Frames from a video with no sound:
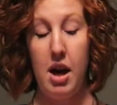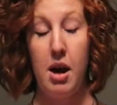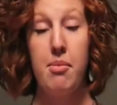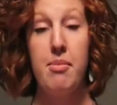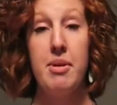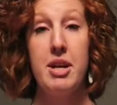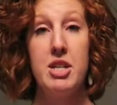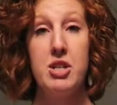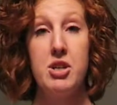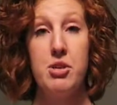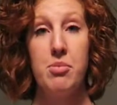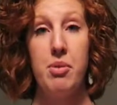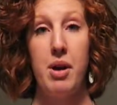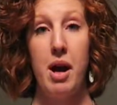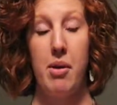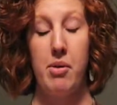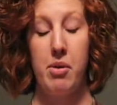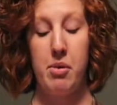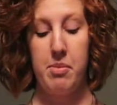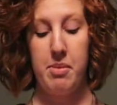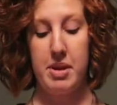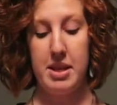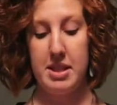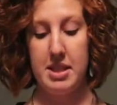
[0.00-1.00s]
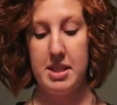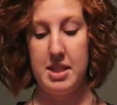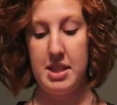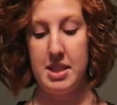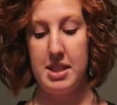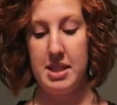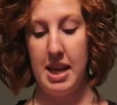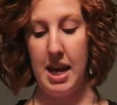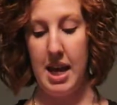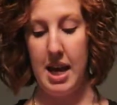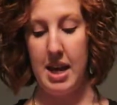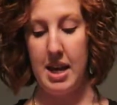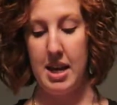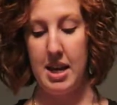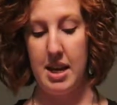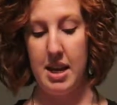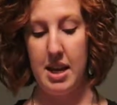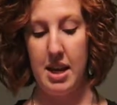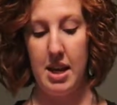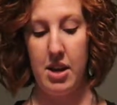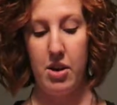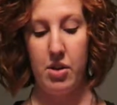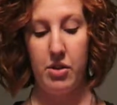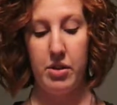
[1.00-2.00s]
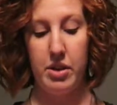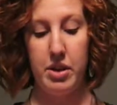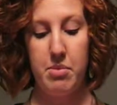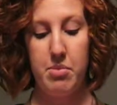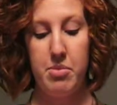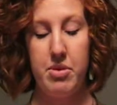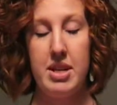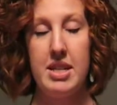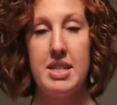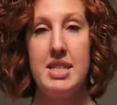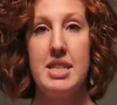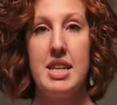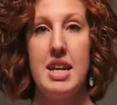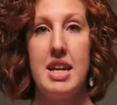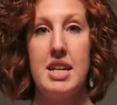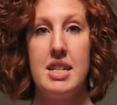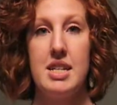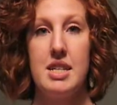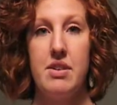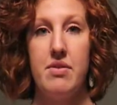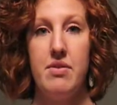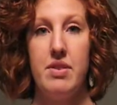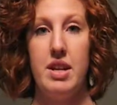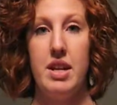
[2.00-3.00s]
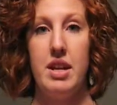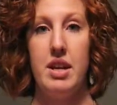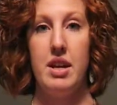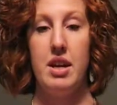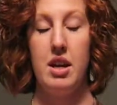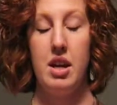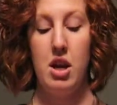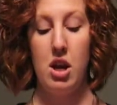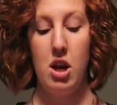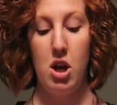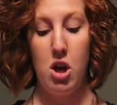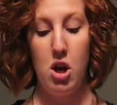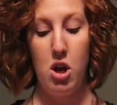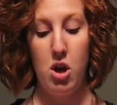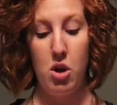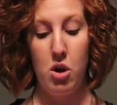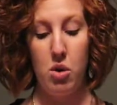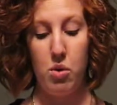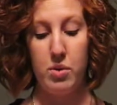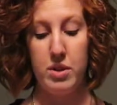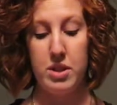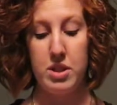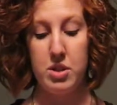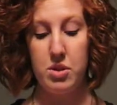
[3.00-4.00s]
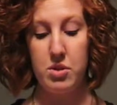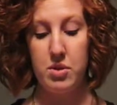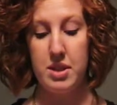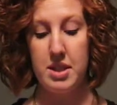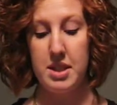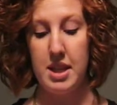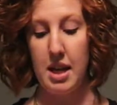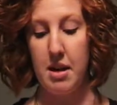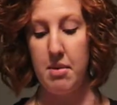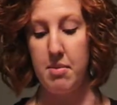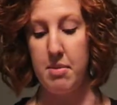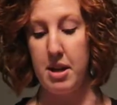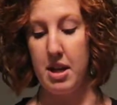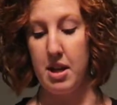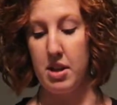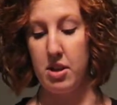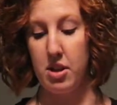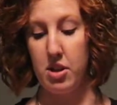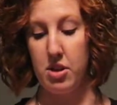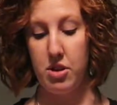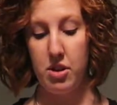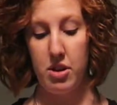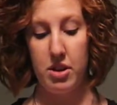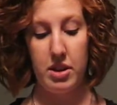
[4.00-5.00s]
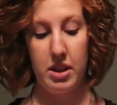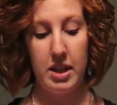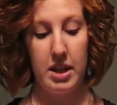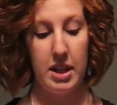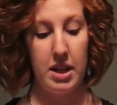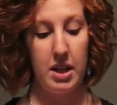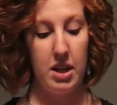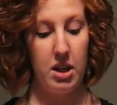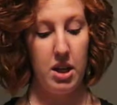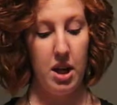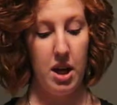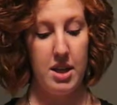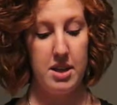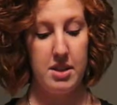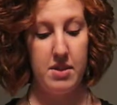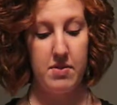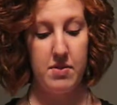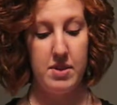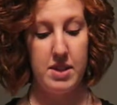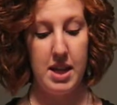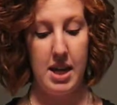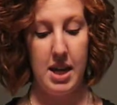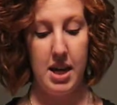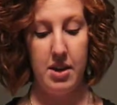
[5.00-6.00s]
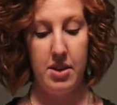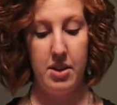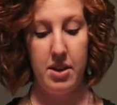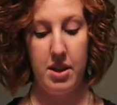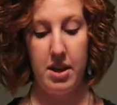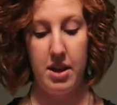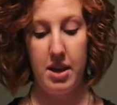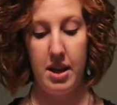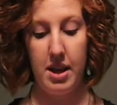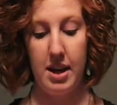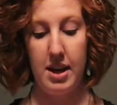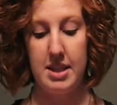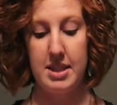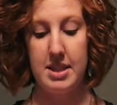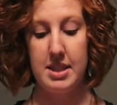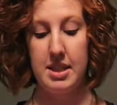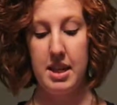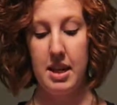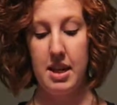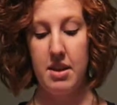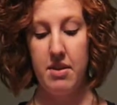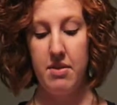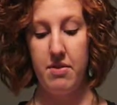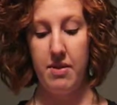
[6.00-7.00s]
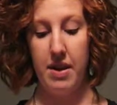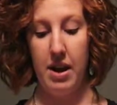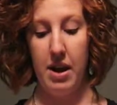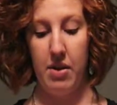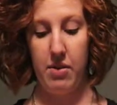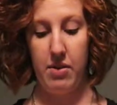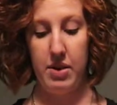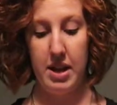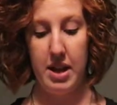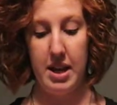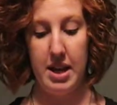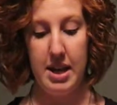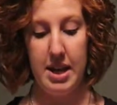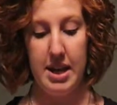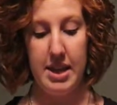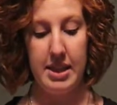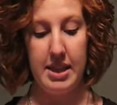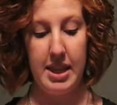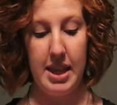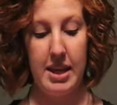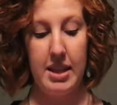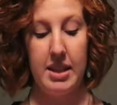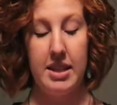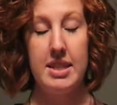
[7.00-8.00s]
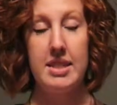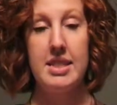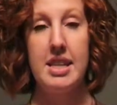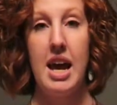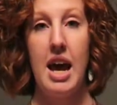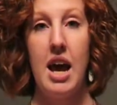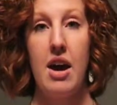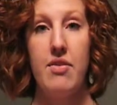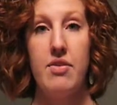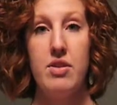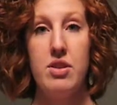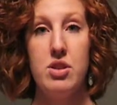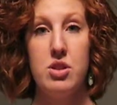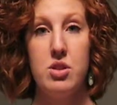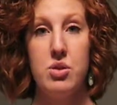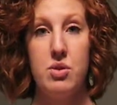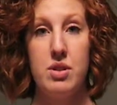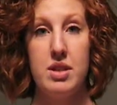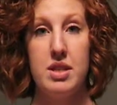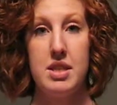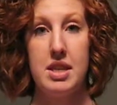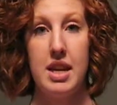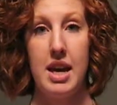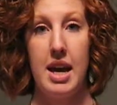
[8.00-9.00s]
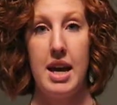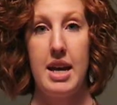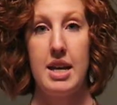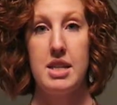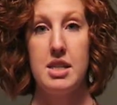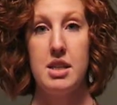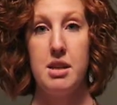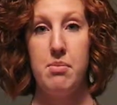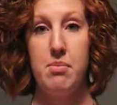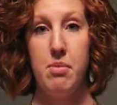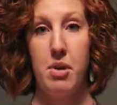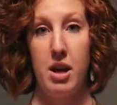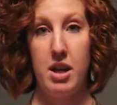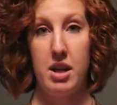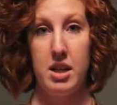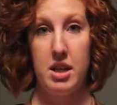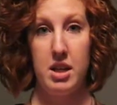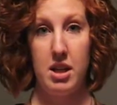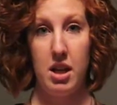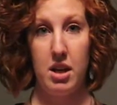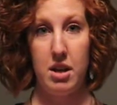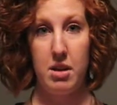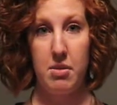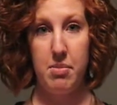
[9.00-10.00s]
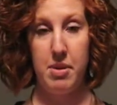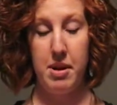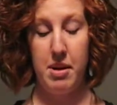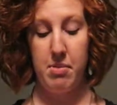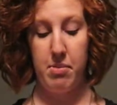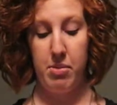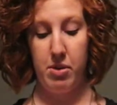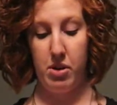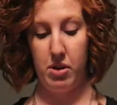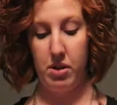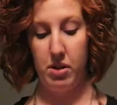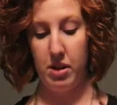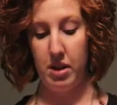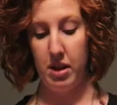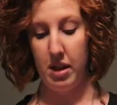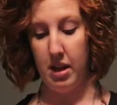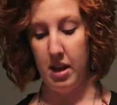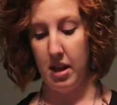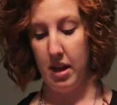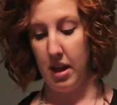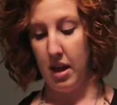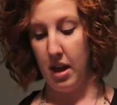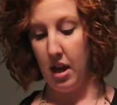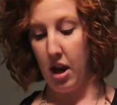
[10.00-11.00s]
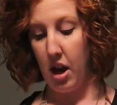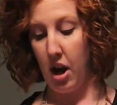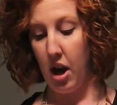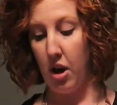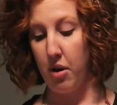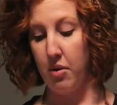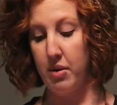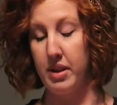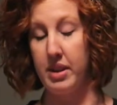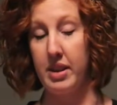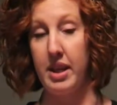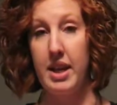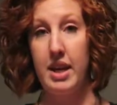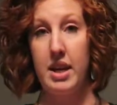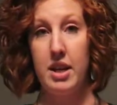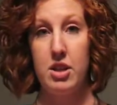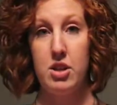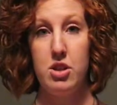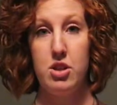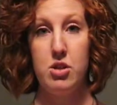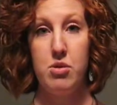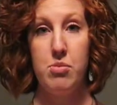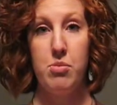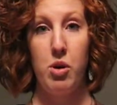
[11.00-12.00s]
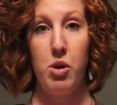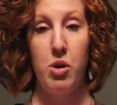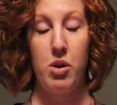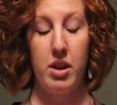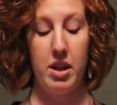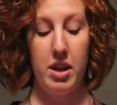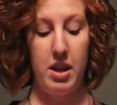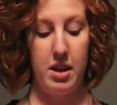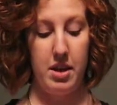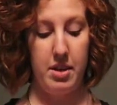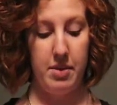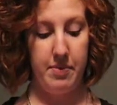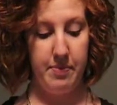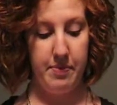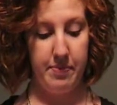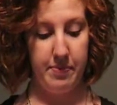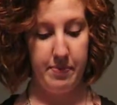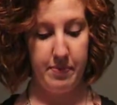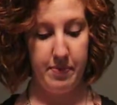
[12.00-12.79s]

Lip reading: major problem in society, and only brings negativity. With suicide being the third leading cause of death, a study found that at least half of suicides among young people are related to bullying.